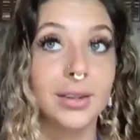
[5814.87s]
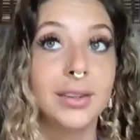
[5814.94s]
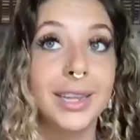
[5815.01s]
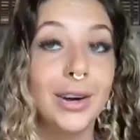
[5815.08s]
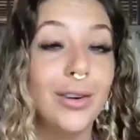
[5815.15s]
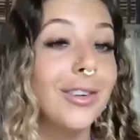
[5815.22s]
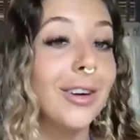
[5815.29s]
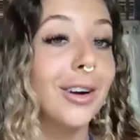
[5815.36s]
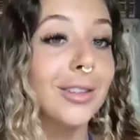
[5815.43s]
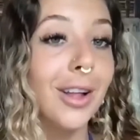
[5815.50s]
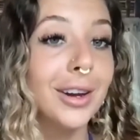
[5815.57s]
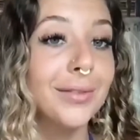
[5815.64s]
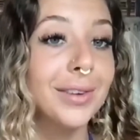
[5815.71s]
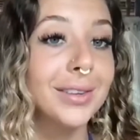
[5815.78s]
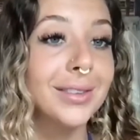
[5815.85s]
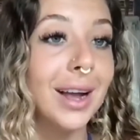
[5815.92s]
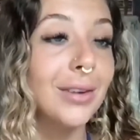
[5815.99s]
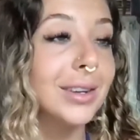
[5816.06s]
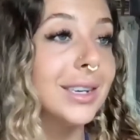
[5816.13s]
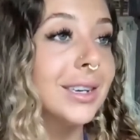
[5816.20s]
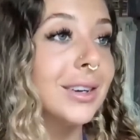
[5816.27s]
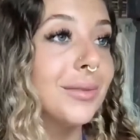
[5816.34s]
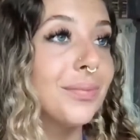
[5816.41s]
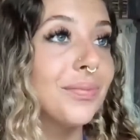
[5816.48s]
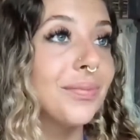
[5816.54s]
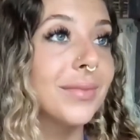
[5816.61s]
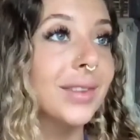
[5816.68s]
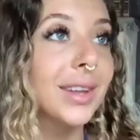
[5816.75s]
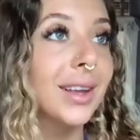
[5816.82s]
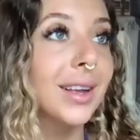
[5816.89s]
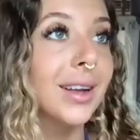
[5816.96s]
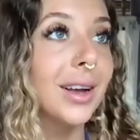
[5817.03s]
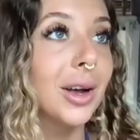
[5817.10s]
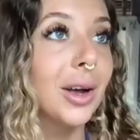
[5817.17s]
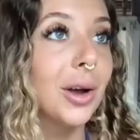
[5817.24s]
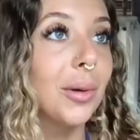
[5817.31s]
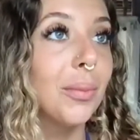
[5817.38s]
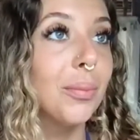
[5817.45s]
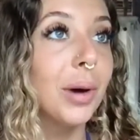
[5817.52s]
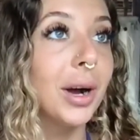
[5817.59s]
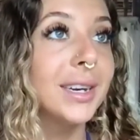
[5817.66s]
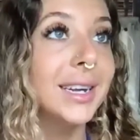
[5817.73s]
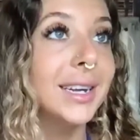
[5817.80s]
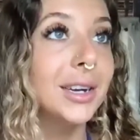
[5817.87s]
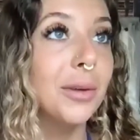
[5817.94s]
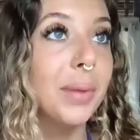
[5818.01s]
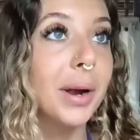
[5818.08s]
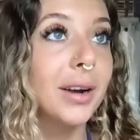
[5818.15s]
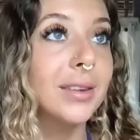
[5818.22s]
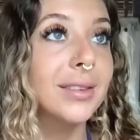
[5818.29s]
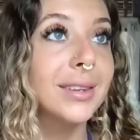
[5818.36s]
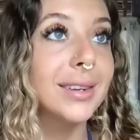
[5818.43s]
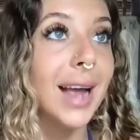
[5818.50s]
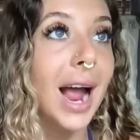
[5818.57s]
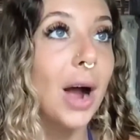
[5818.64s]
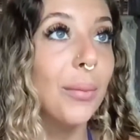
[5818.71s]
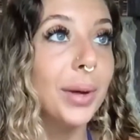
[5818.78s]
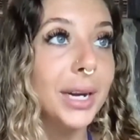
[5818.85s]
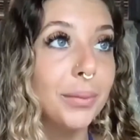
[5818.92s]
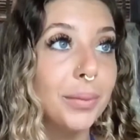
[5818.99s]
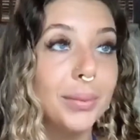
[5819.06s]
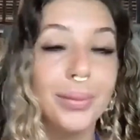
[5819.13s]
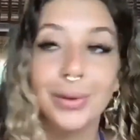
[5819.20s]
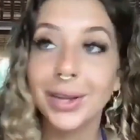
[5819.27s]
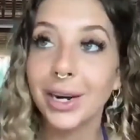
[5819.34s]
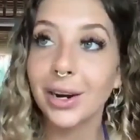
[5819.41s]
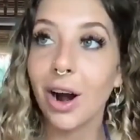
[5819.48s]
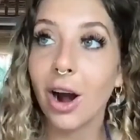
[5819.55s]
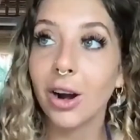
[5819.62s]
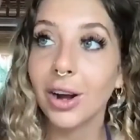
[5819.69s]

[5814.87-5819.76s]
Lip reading: there are a lot of us out here, but in comparison to how many people there are